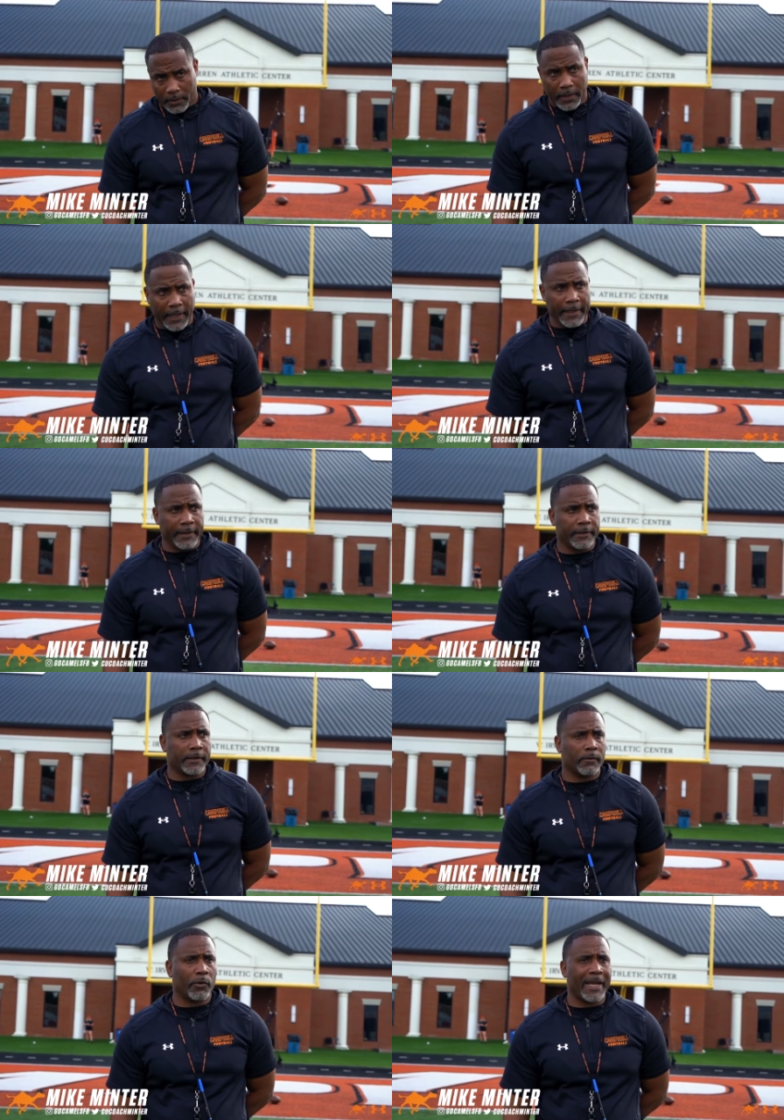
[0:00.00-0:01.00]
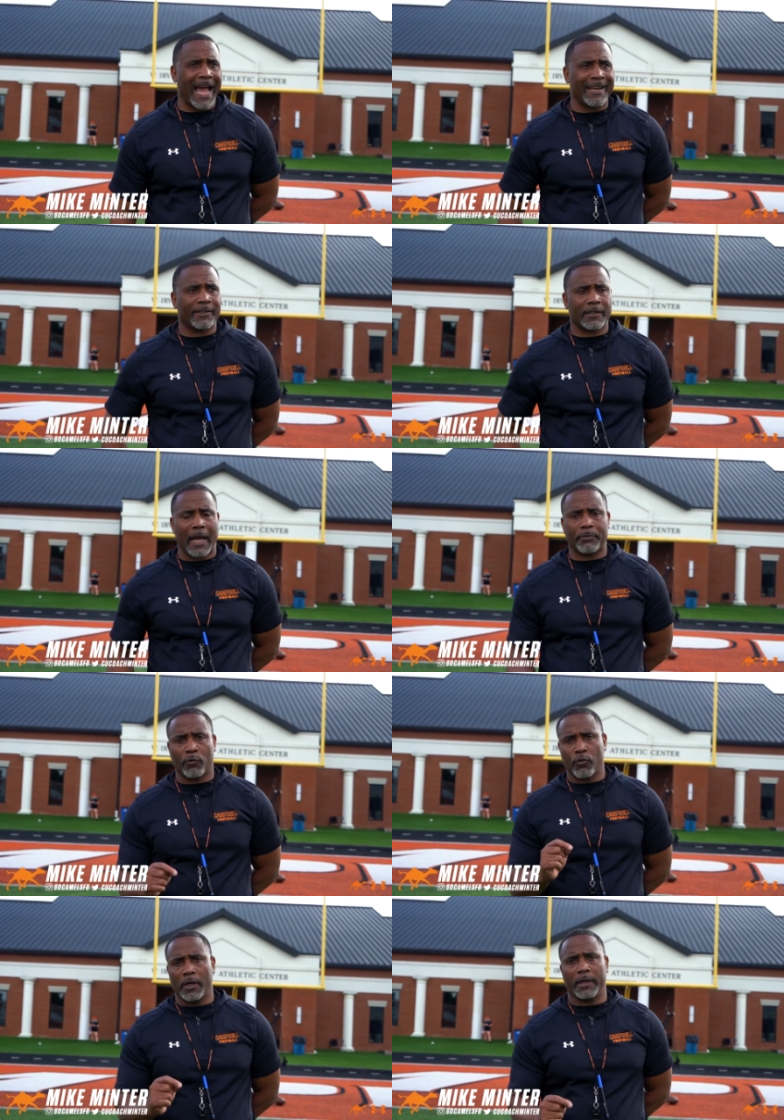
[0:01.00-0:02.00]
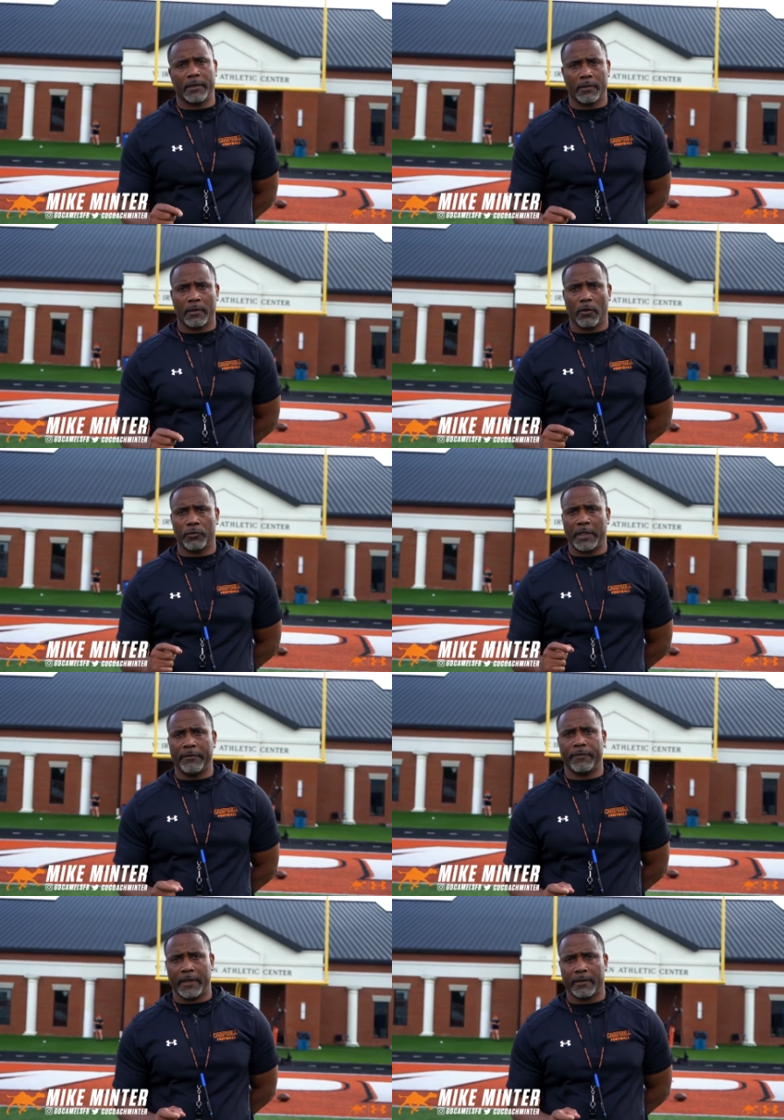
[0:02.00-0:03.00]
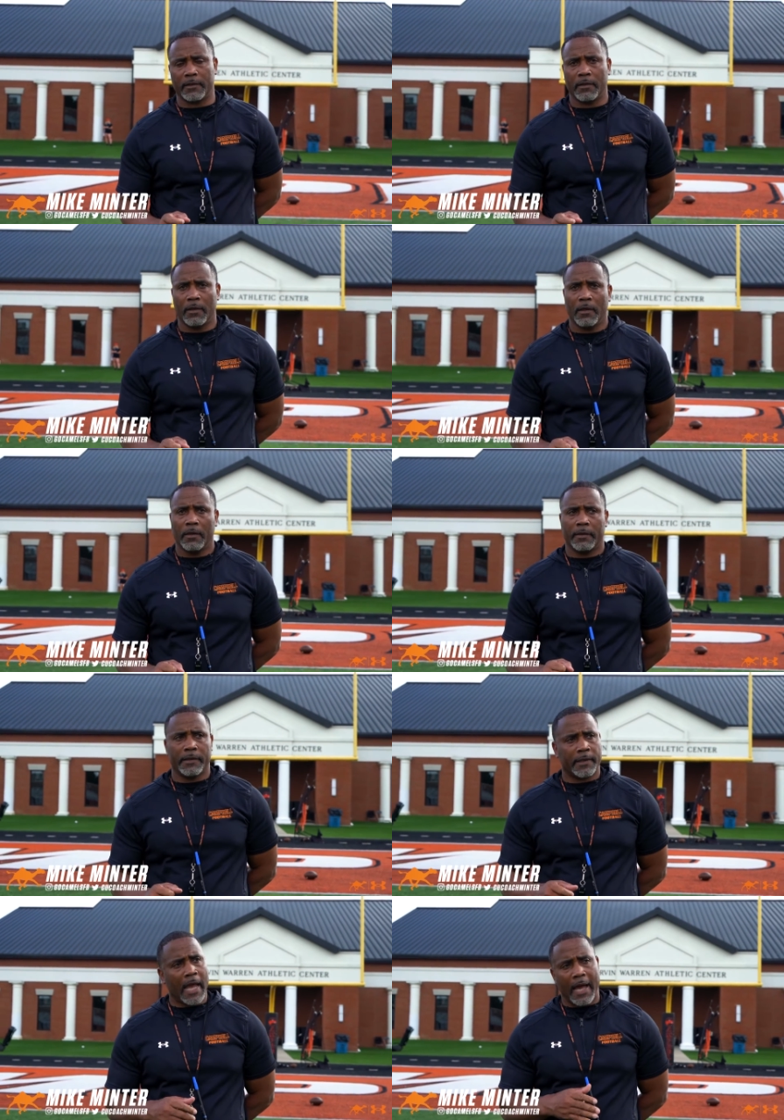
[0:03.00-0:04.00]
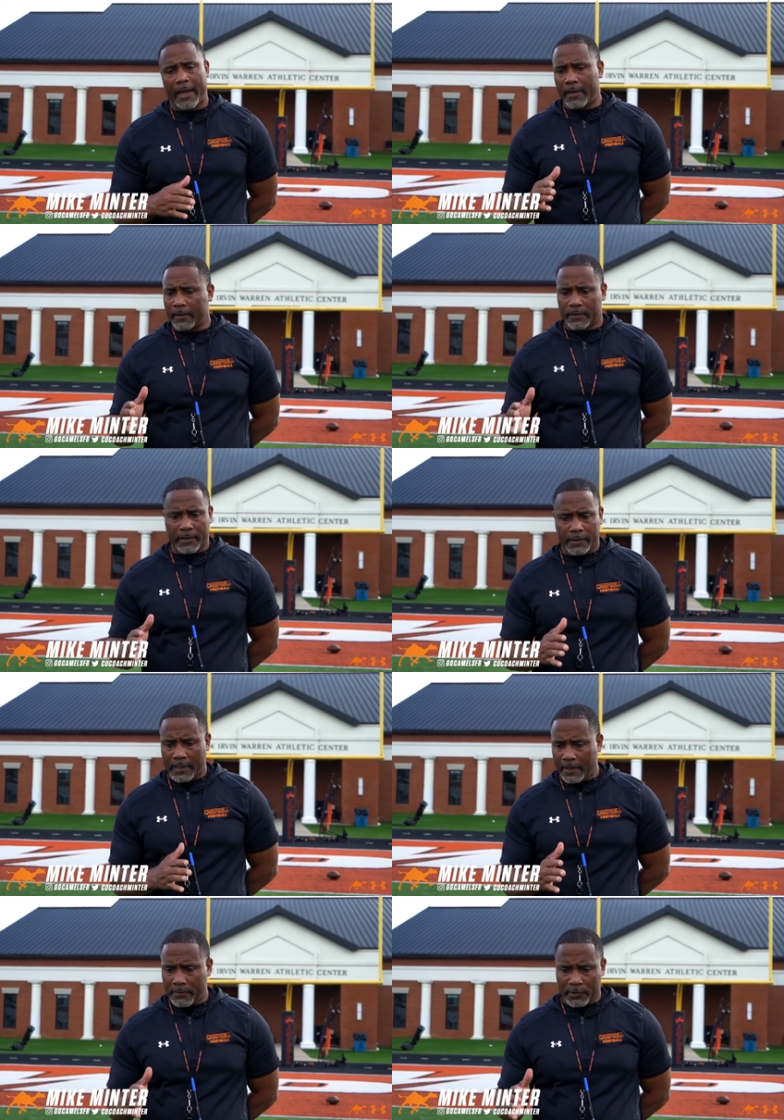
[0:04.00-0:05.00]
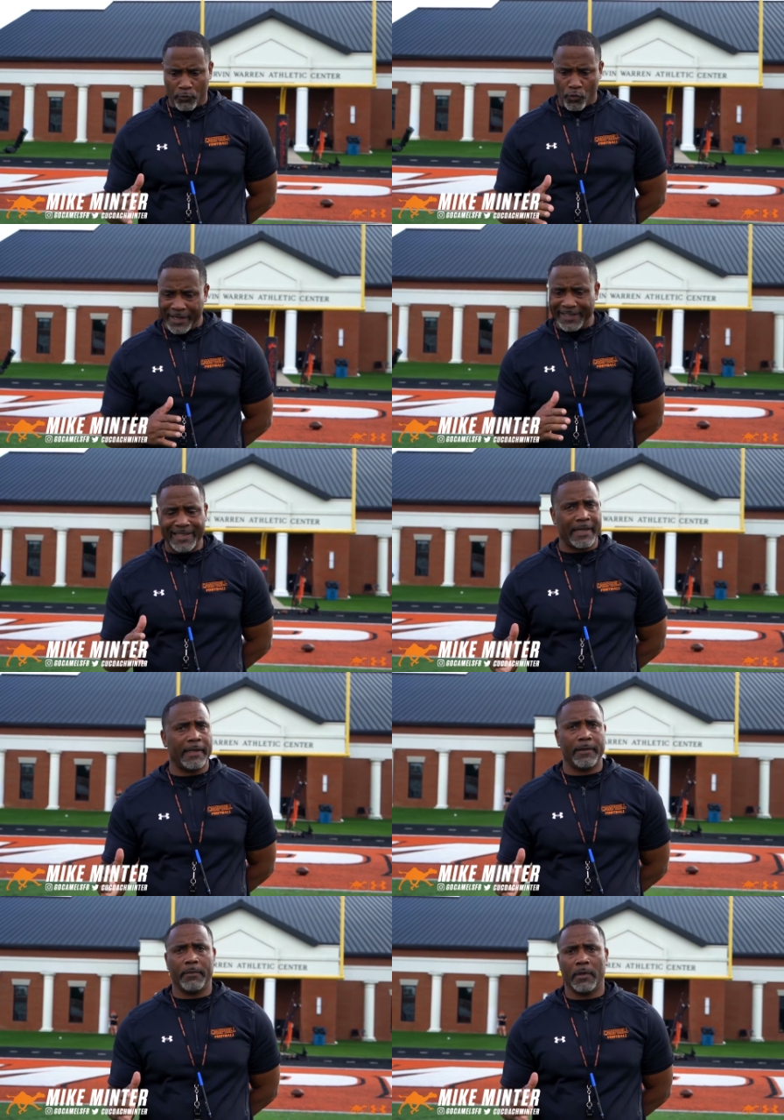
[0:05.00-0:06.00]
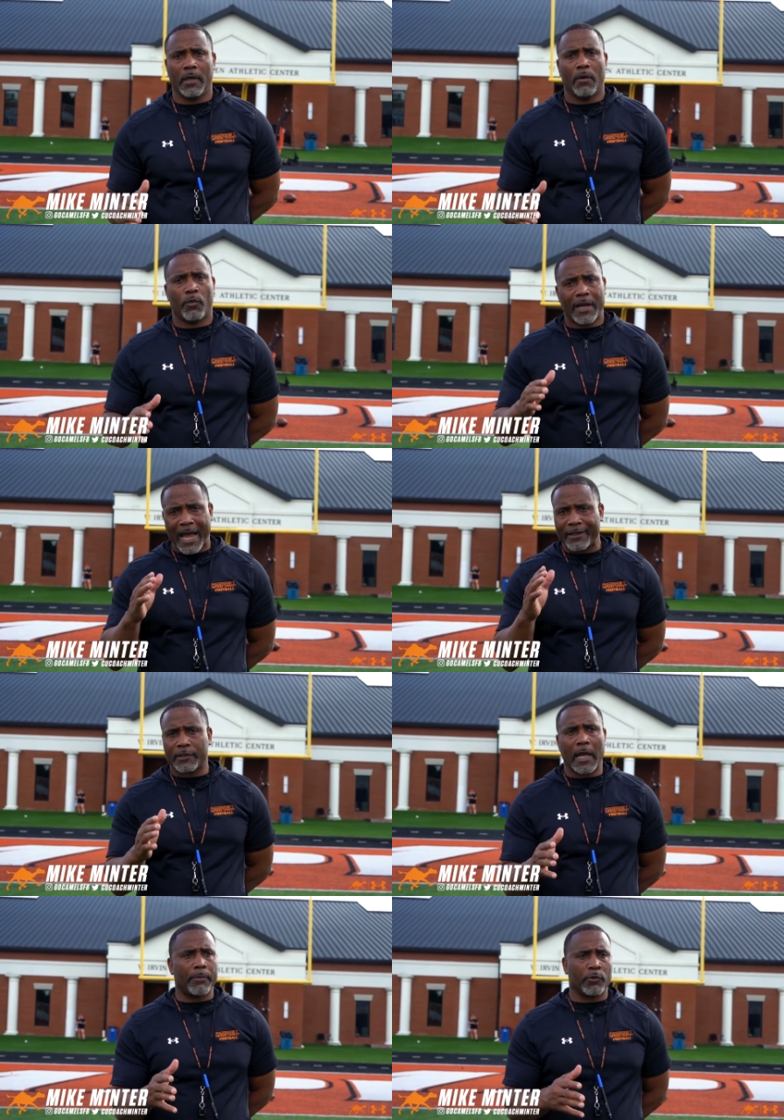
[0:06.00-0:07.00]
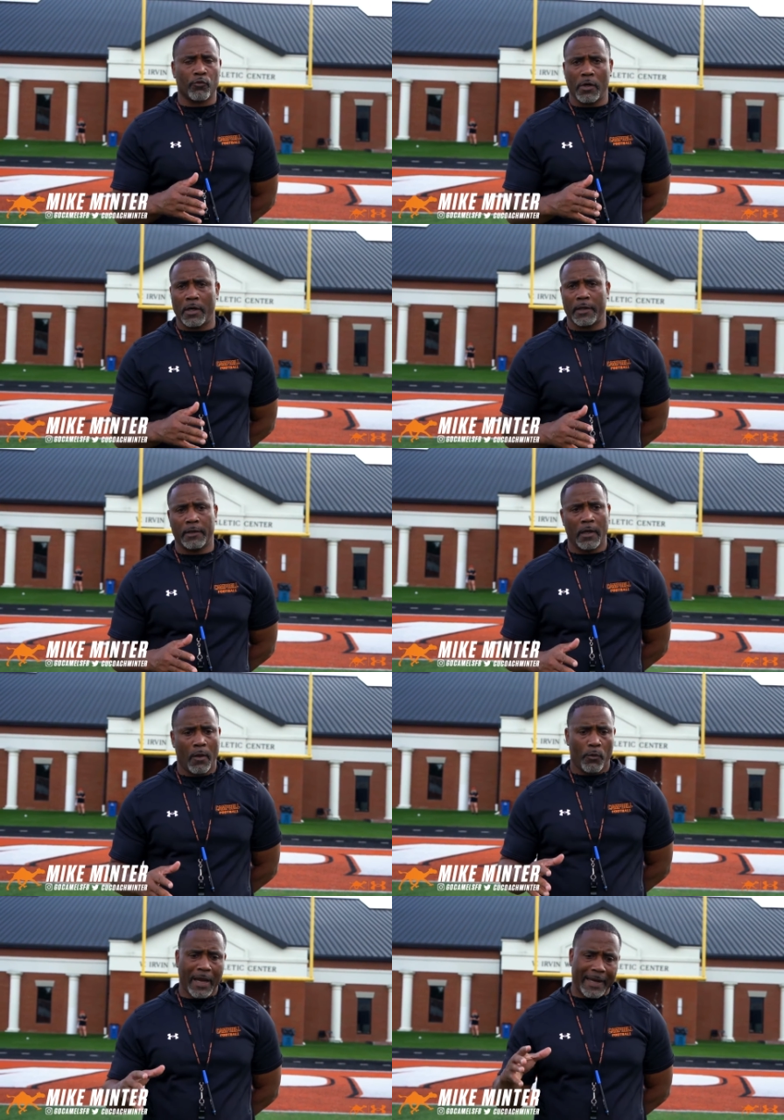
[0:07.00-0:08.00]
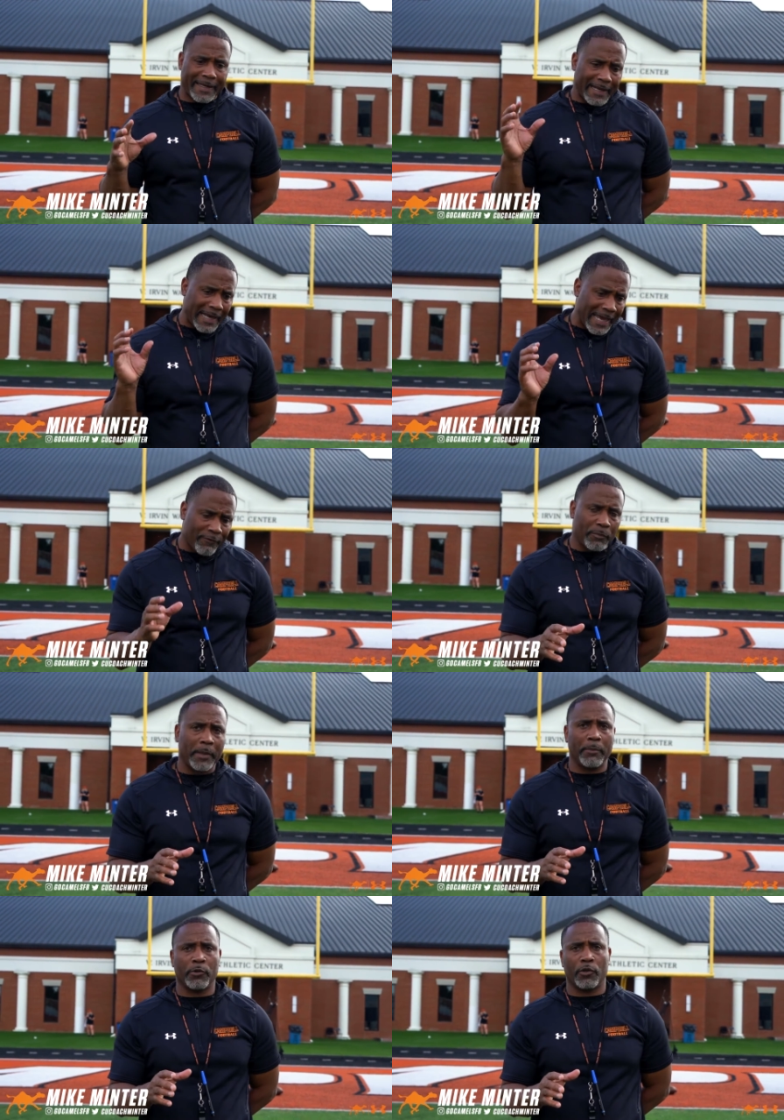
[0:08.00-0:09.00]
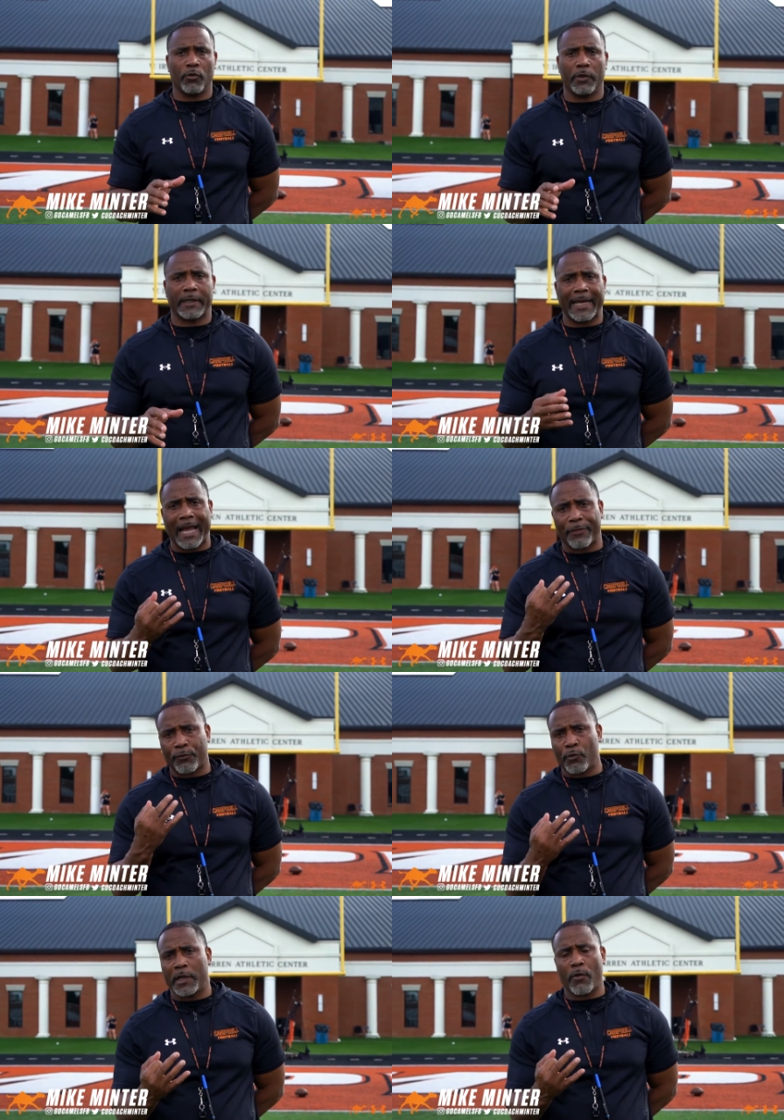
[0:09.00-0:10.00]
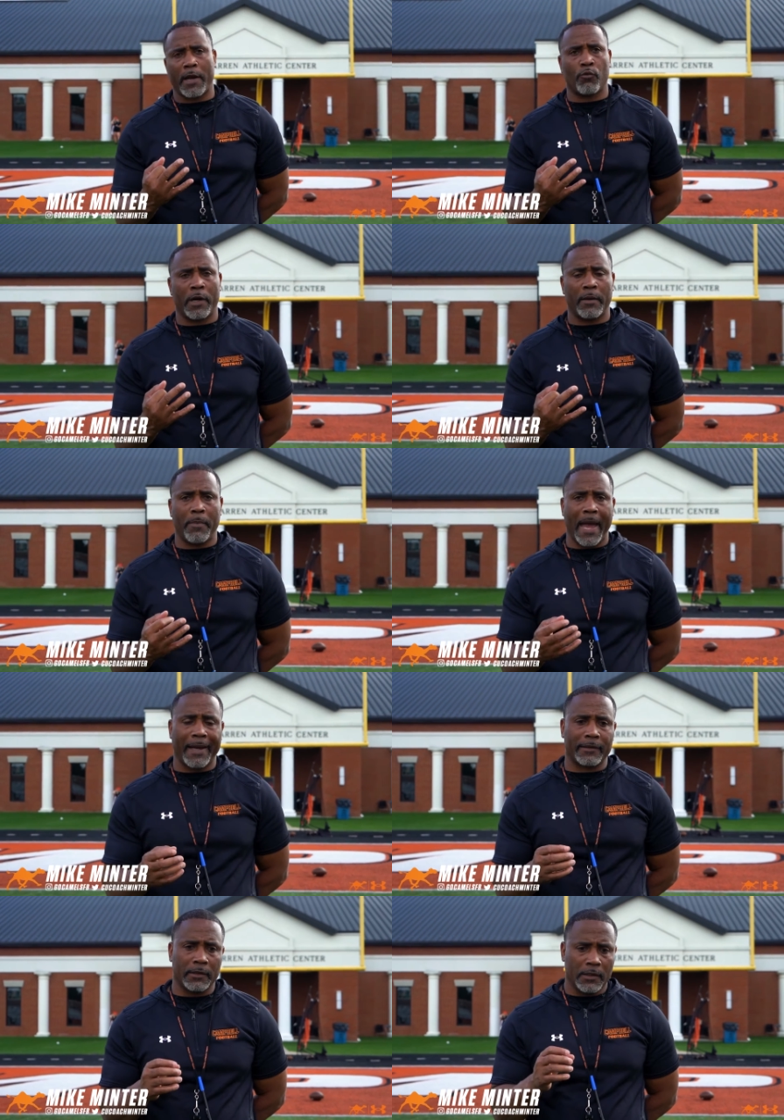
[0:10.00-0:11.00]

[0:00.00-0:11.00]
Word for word: Keys, we gotta stop the run on defense. This guy, this team is a running team. We gotta stop the run. We gotta get 11 people to it. They got three great running backs.